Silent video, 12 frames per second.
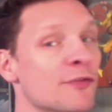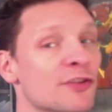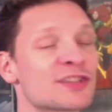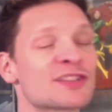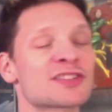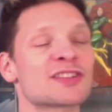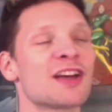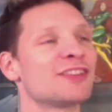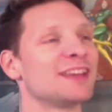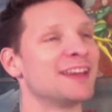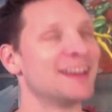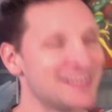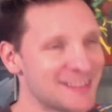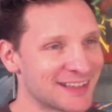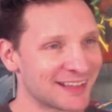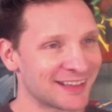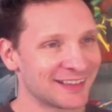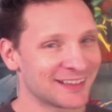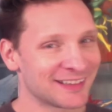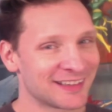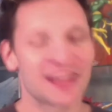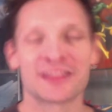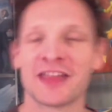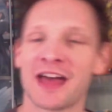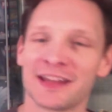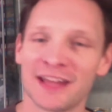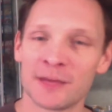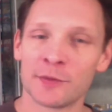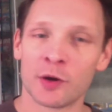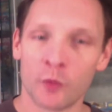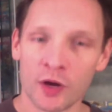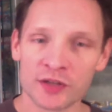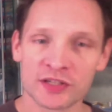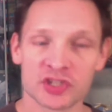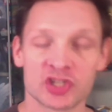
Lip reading: this is not the ending that Emma wanted.